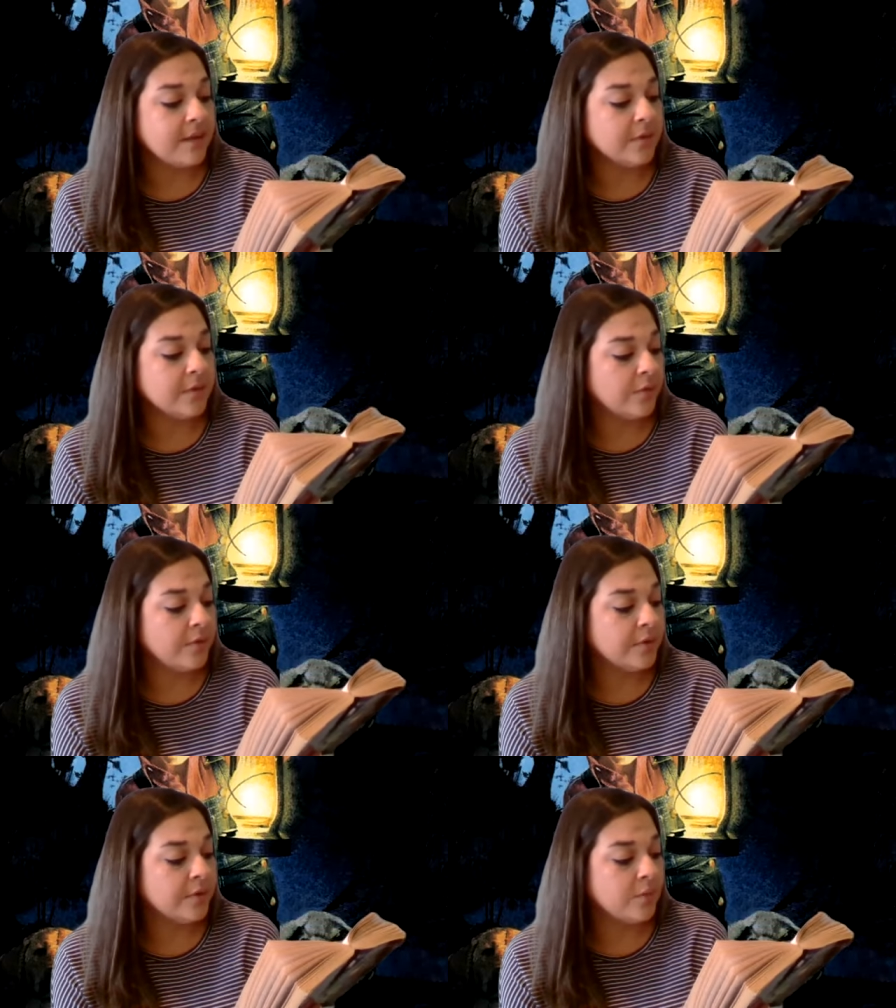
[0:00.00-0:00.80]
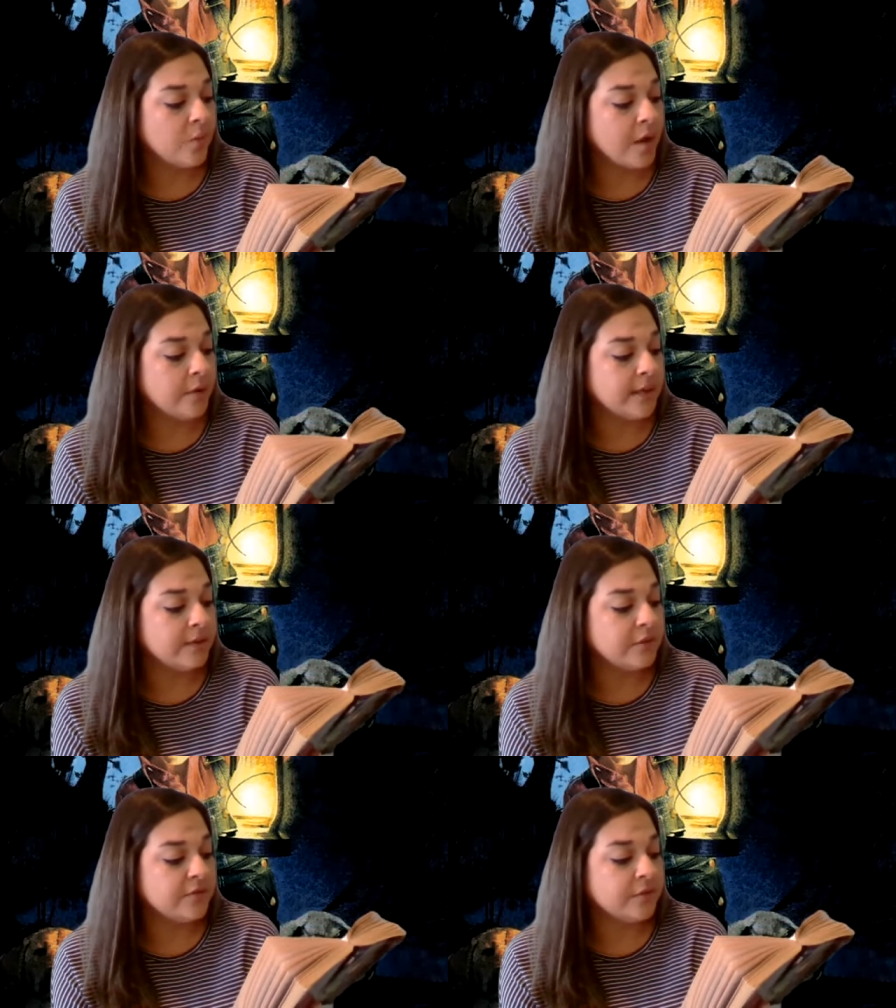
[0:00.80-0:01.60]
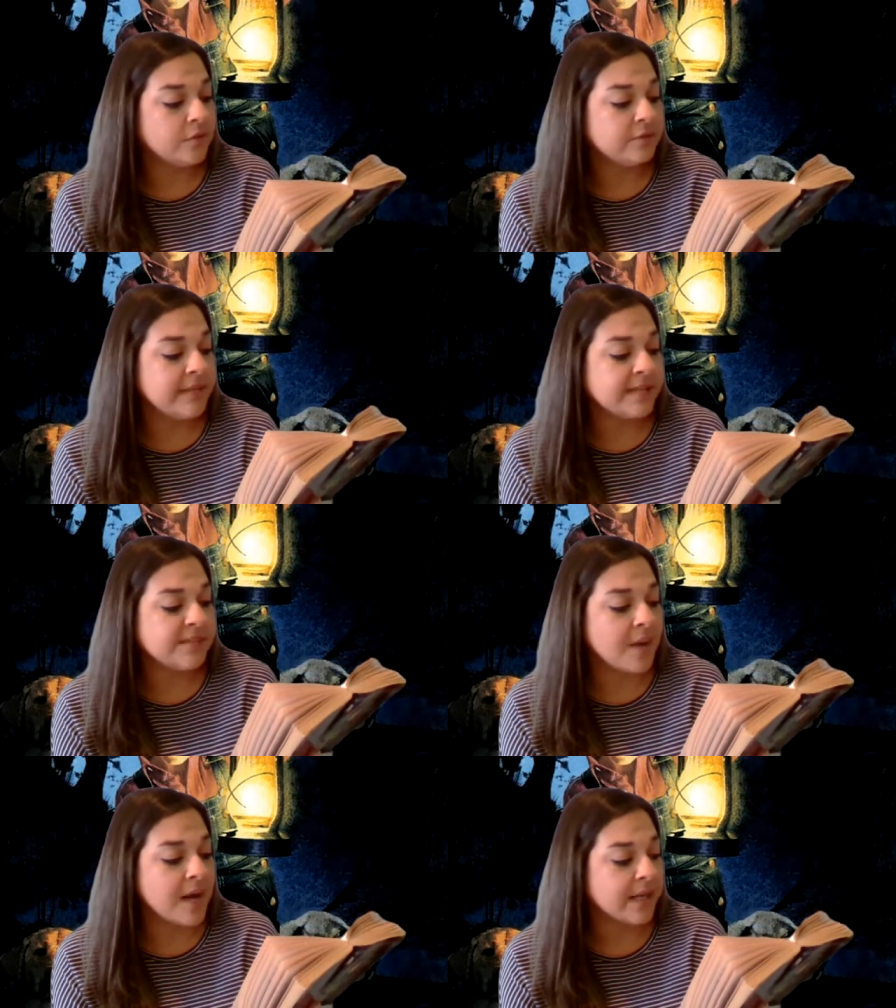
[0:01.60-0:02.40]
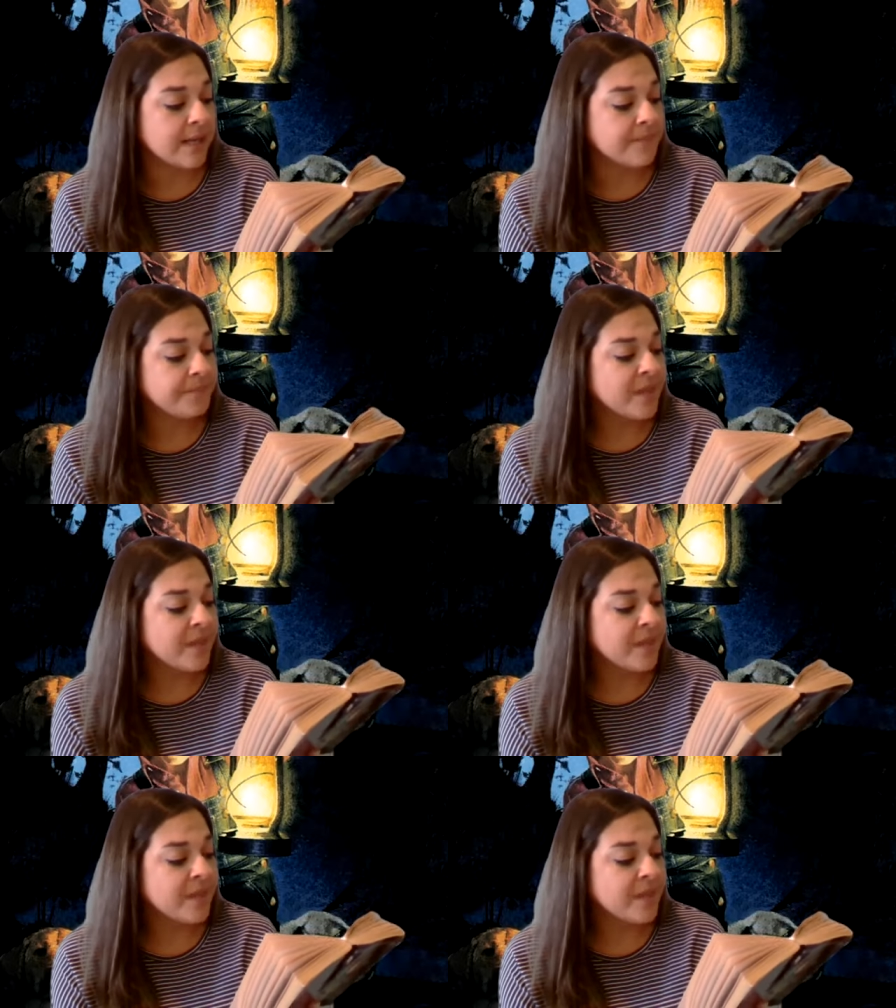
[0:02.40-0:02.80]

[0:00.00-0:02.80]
over the water, and looked for old Dan's body.